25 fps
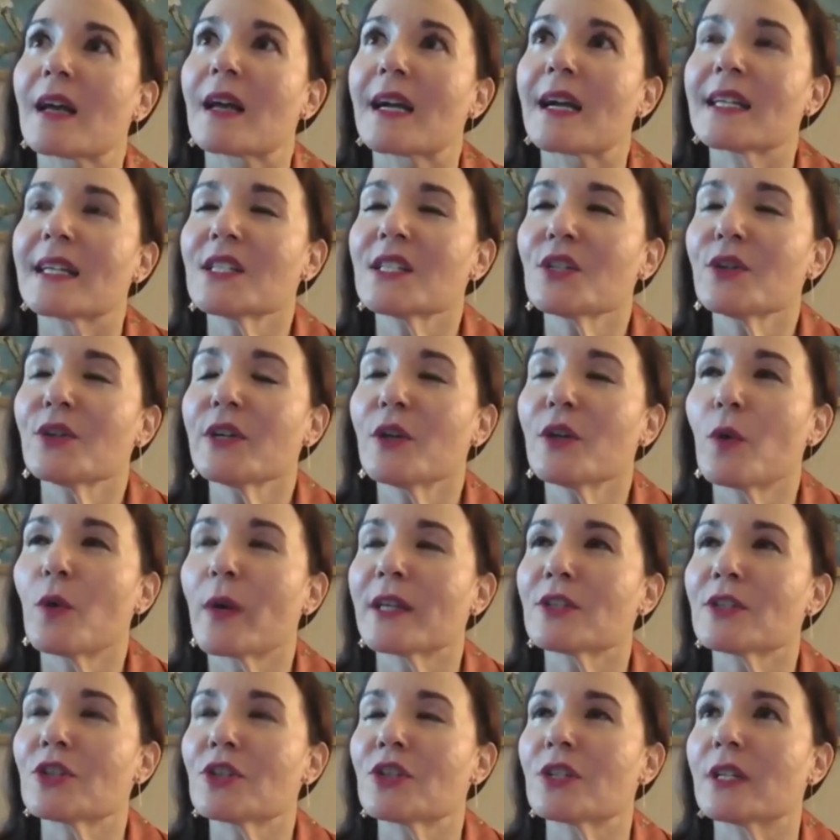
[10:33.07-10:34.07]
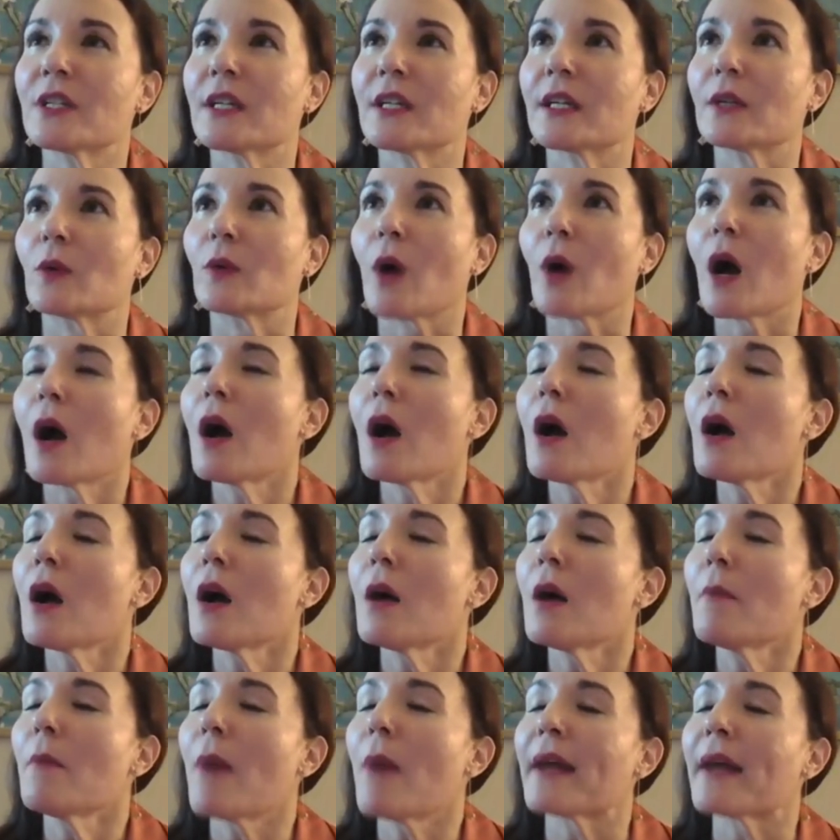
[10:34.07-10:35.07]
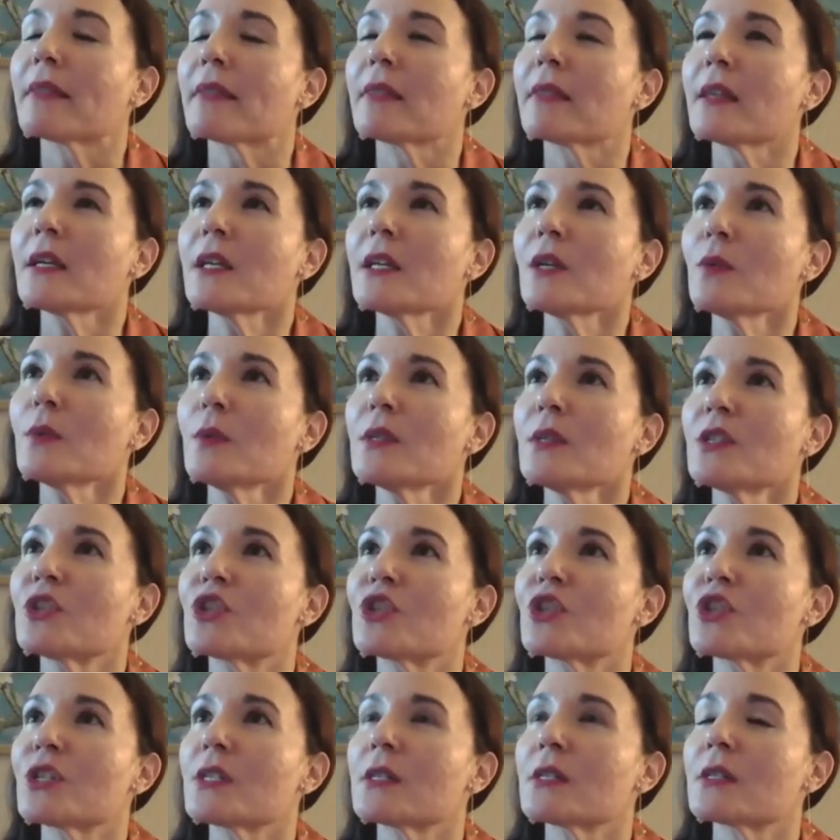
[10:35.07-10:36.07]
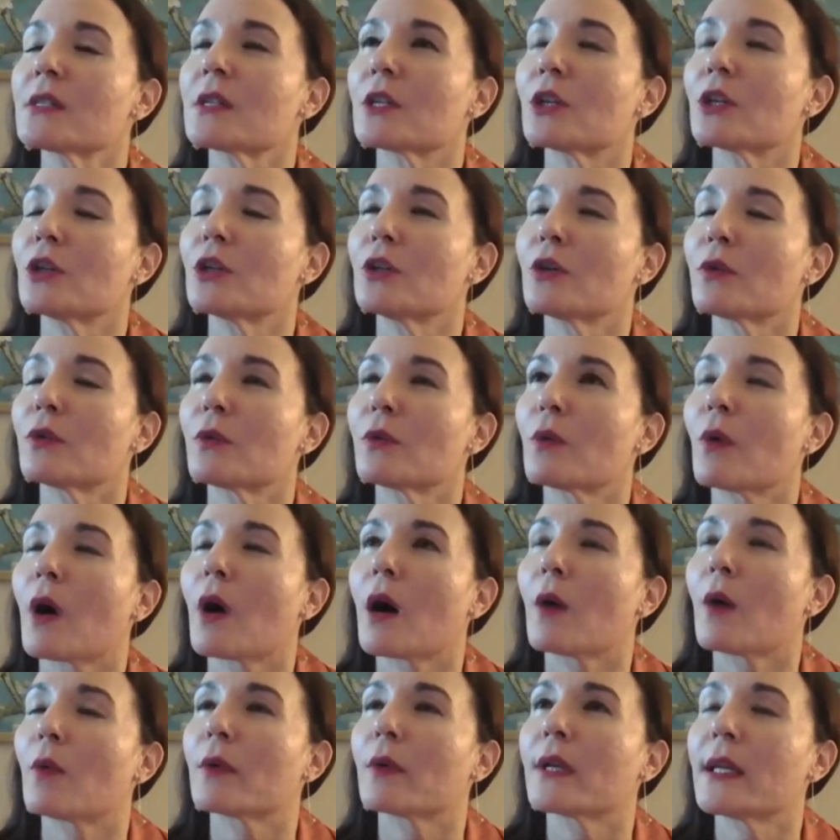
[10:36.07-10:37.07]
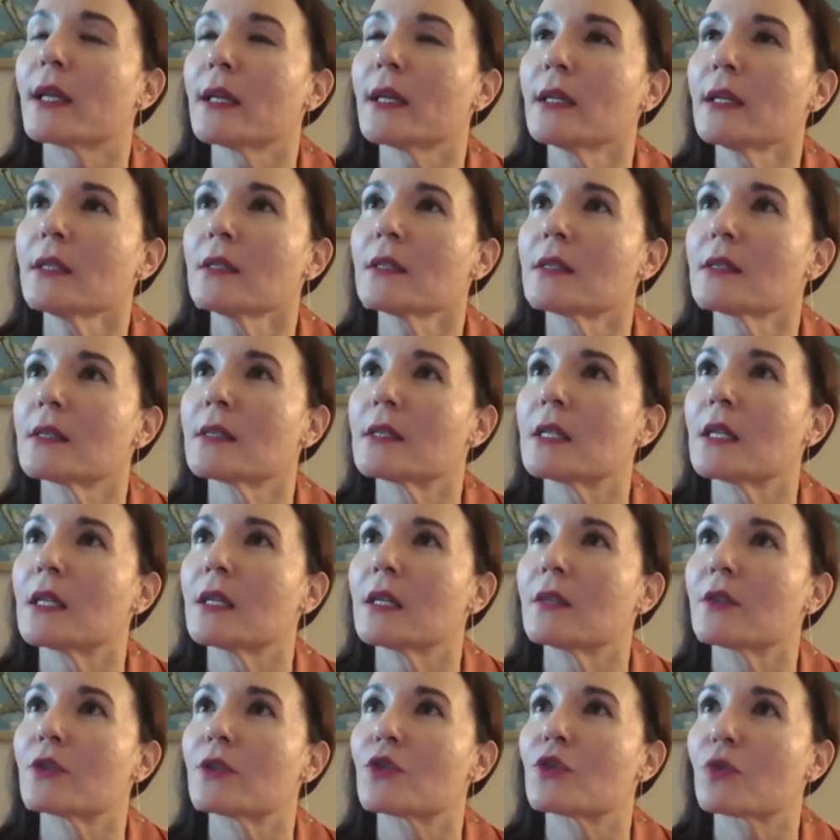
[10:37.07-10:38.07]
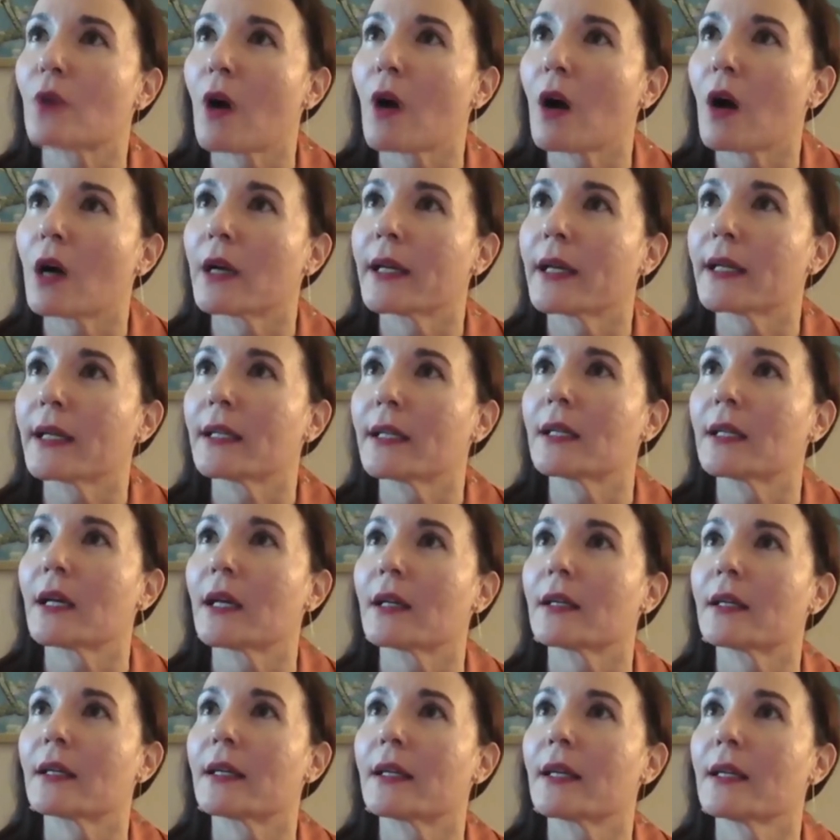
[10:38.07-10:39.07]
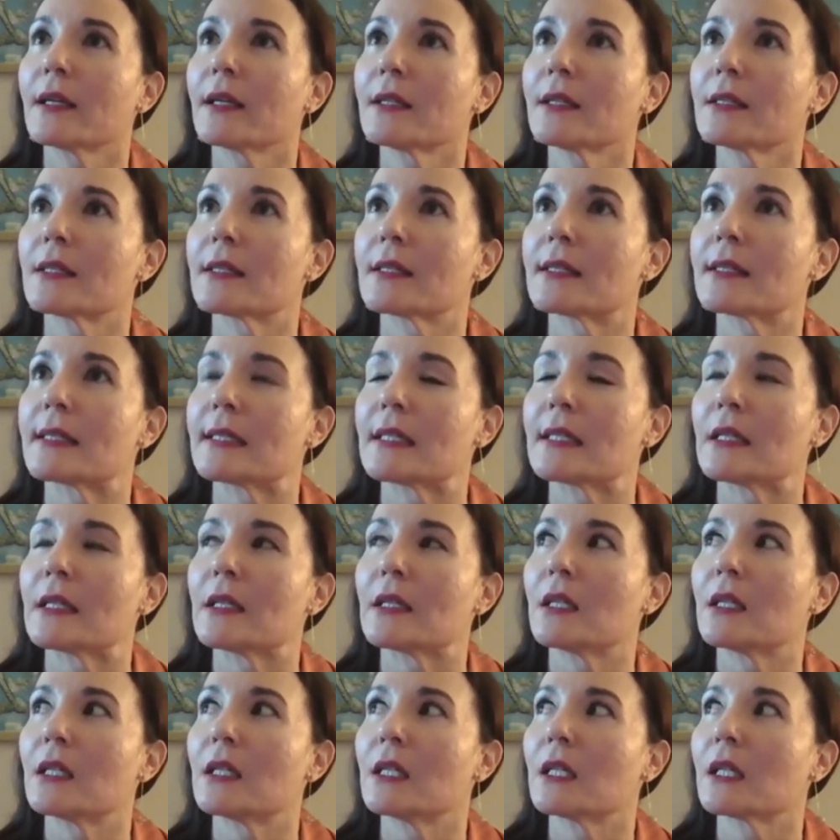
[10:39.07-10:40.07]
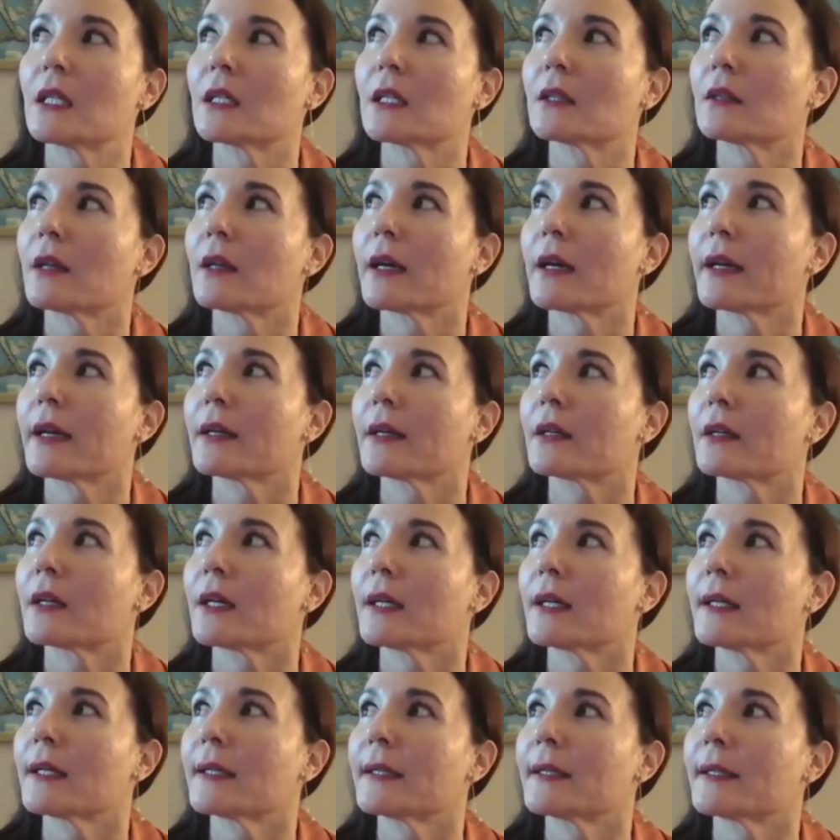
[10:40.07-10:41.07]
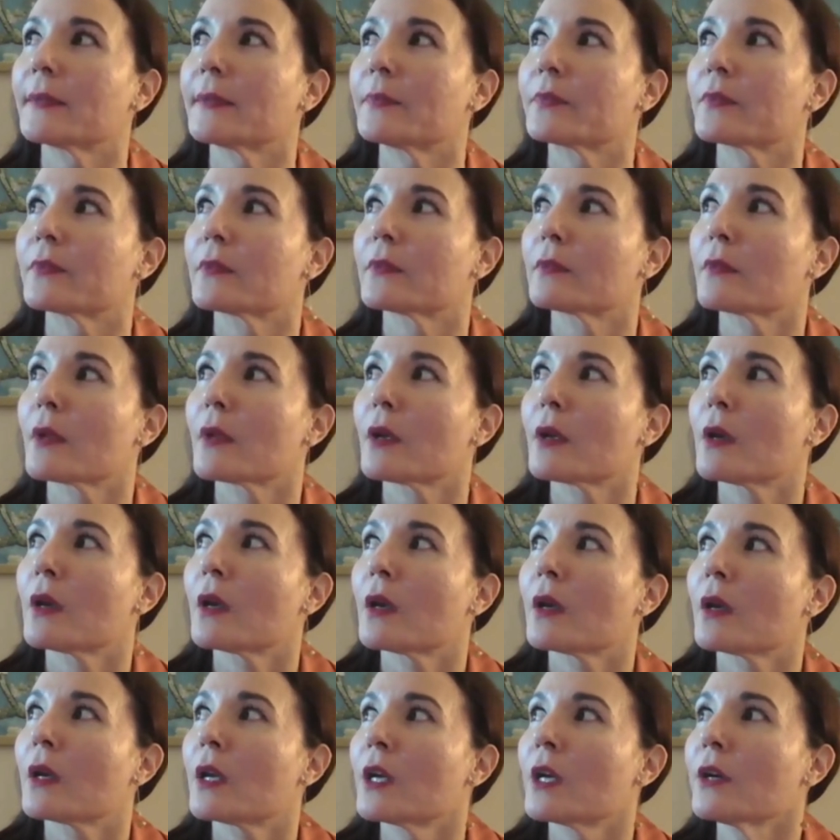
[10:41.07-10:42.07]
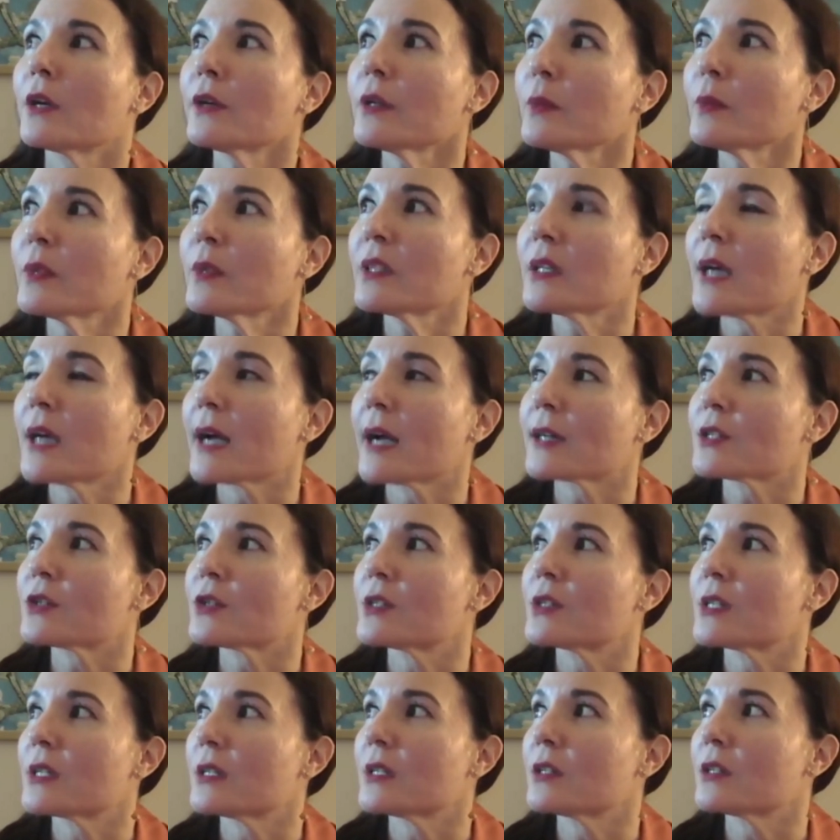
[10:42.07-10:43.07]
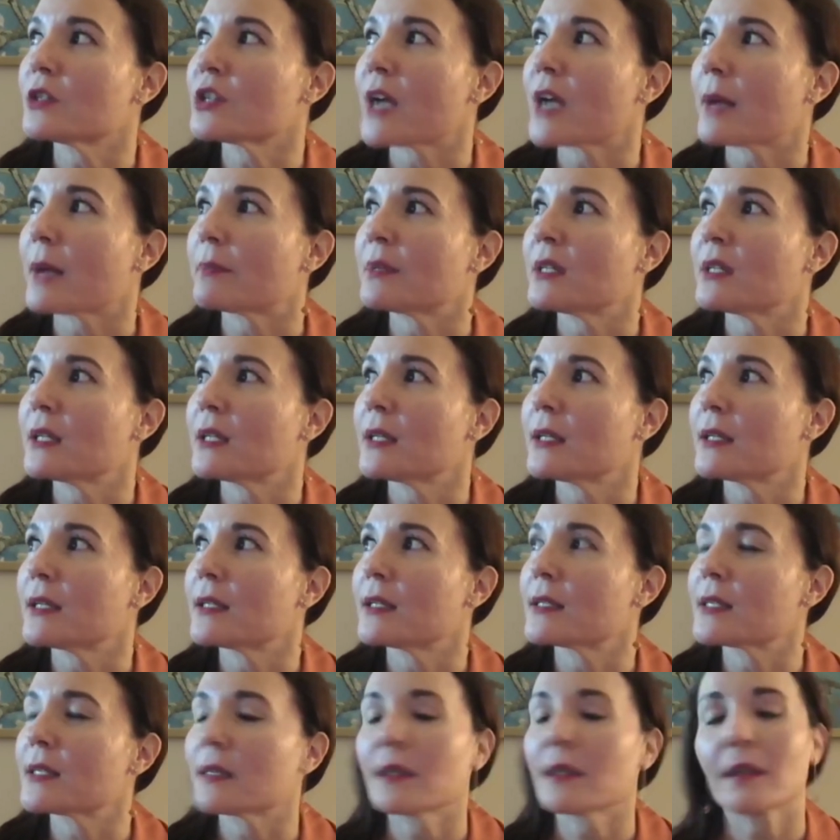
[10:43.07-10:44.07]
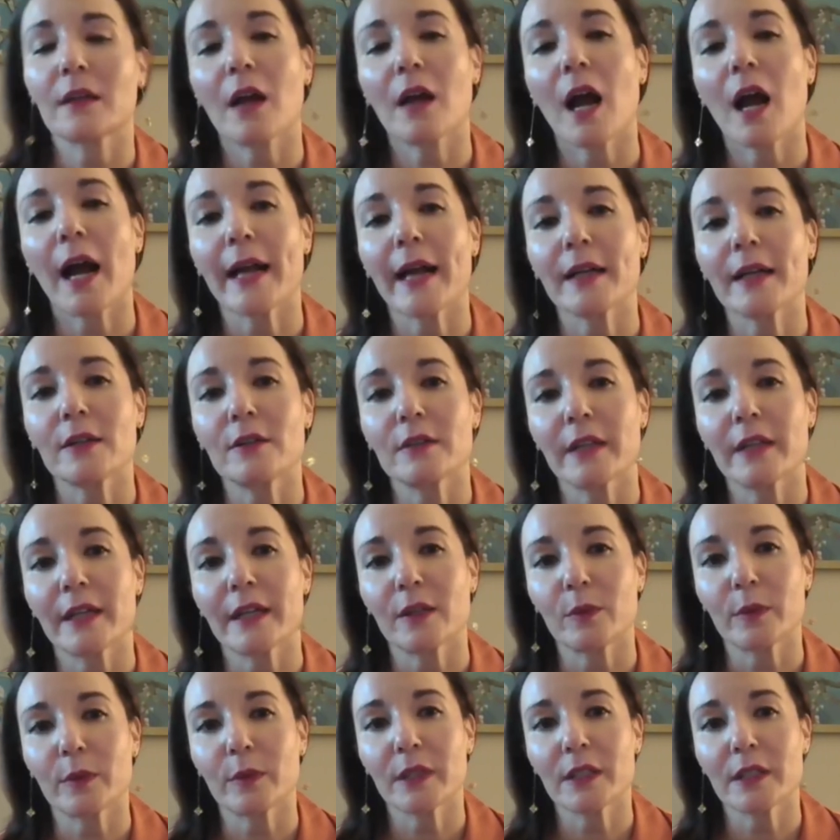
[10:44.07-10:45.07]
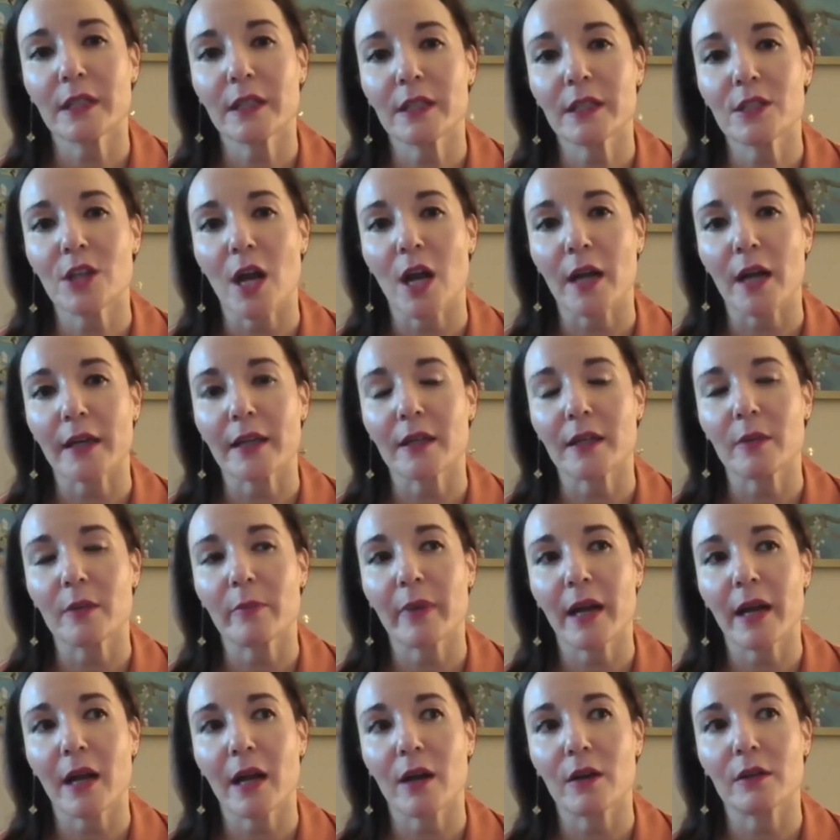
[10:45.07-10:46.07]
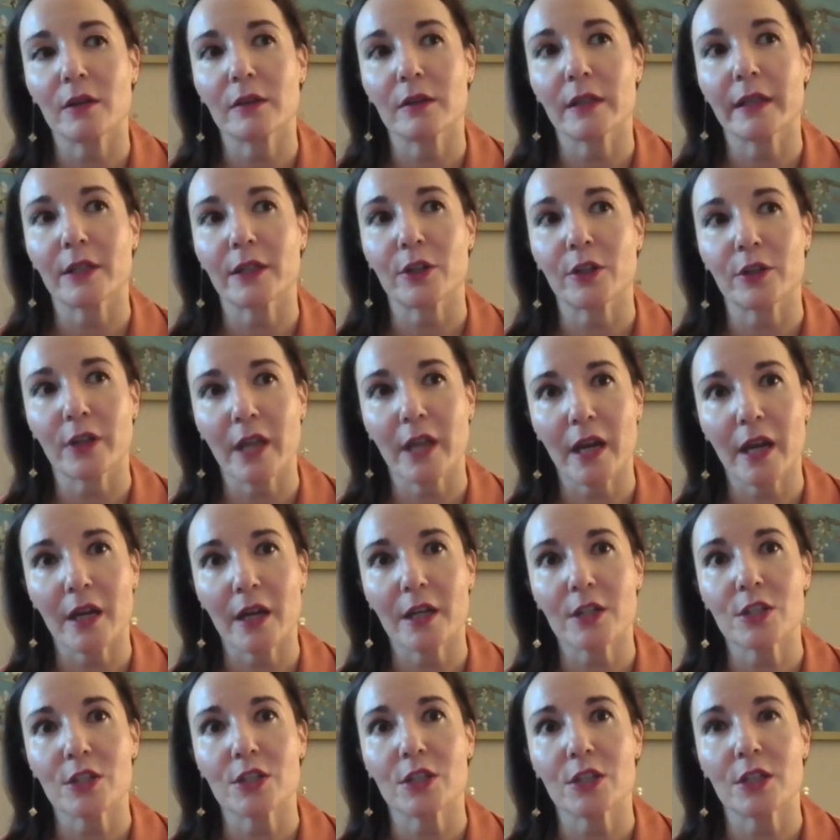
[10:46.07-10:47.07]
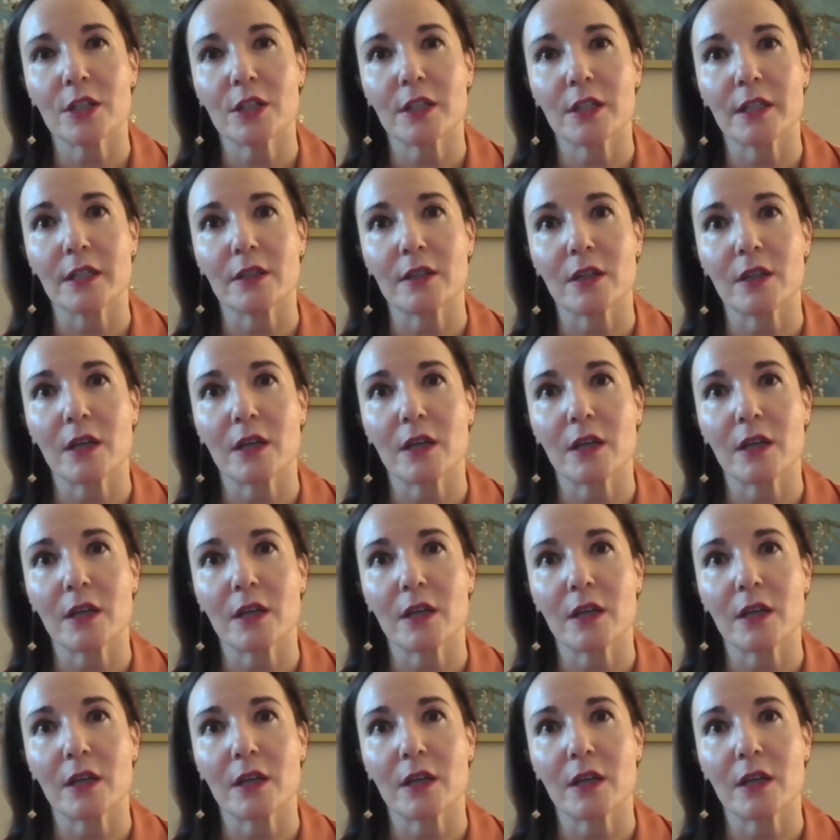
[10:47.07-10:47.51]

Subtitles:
That's a great question. I think it was just, getting to see the drawing, getting to see like hearing what the actor did in Japanese, and then Kyle like really talking about like her character